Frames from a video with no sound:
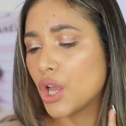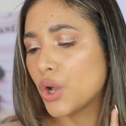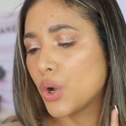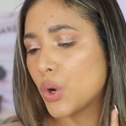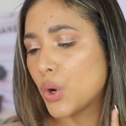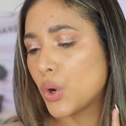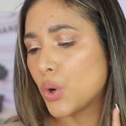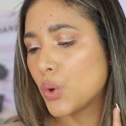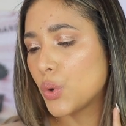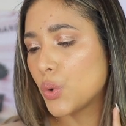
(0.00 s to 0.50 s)

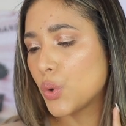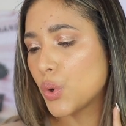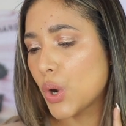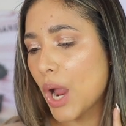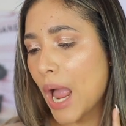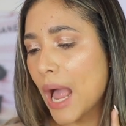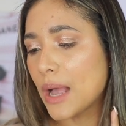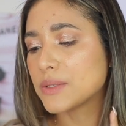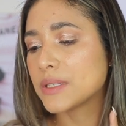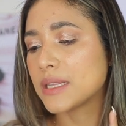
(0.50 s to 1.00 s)

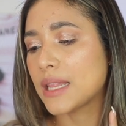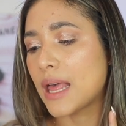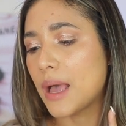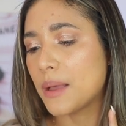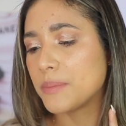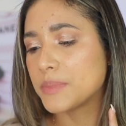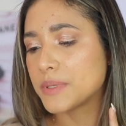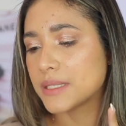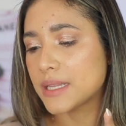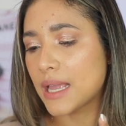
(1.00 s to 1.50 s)
Haus
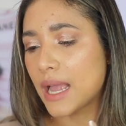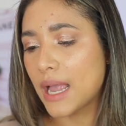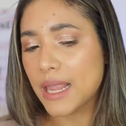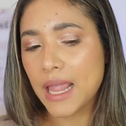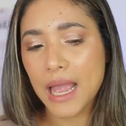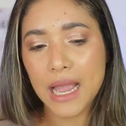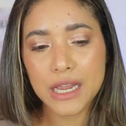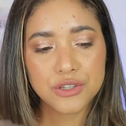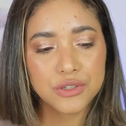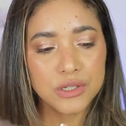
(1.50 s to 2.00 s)
Labs. I
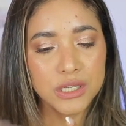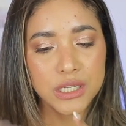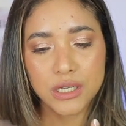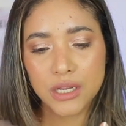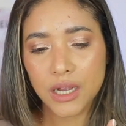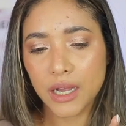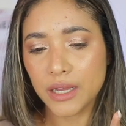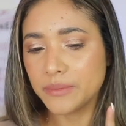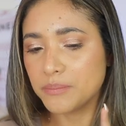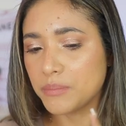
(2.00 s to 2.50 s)
actually
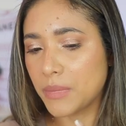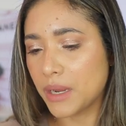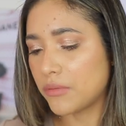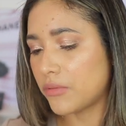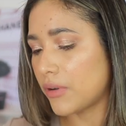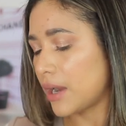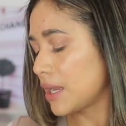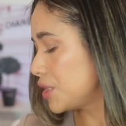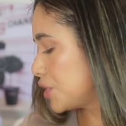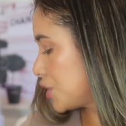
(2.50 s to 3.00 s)
got my
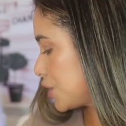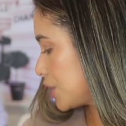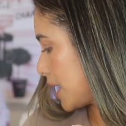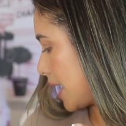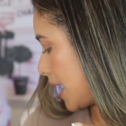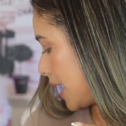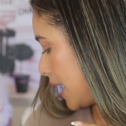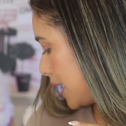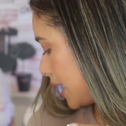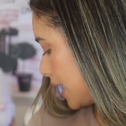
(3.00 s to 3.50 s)
right
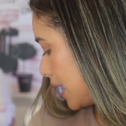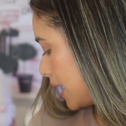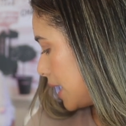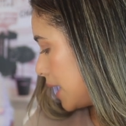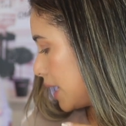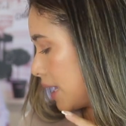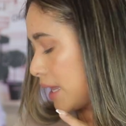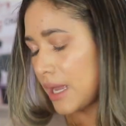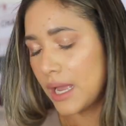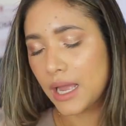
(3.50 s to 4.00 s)
shade
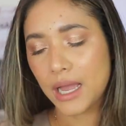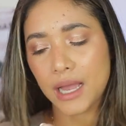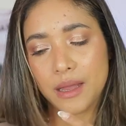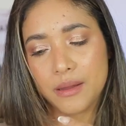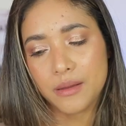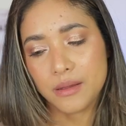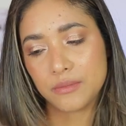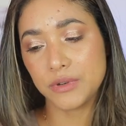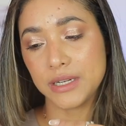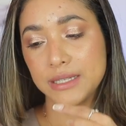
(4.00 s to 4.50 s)

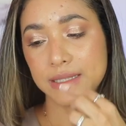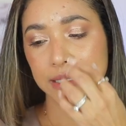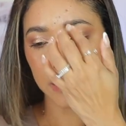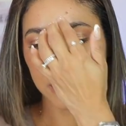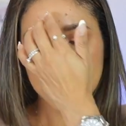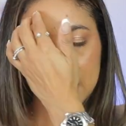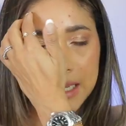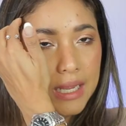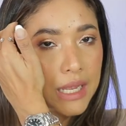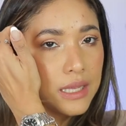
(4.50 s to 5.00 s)
uh,
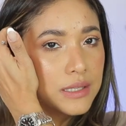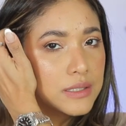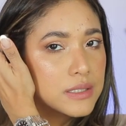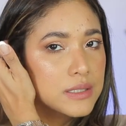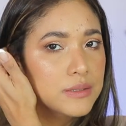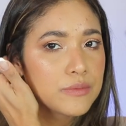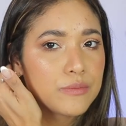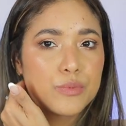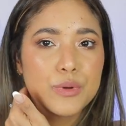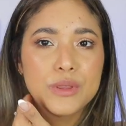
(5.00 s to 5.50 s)
recently
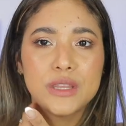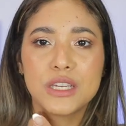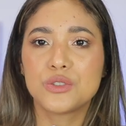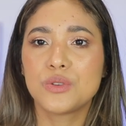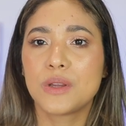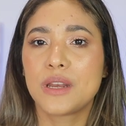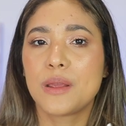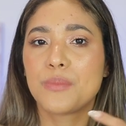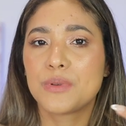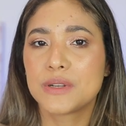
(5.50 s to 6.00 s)
with the
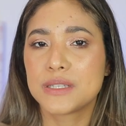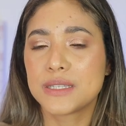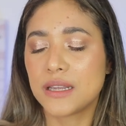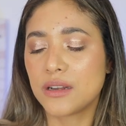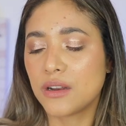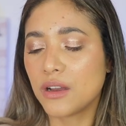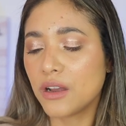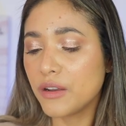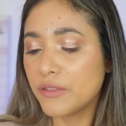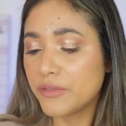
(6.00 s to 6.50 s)

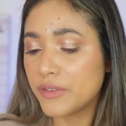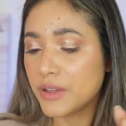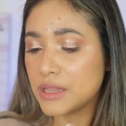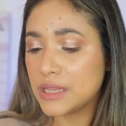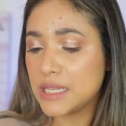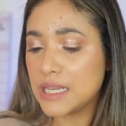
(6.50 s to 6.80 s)
20% off.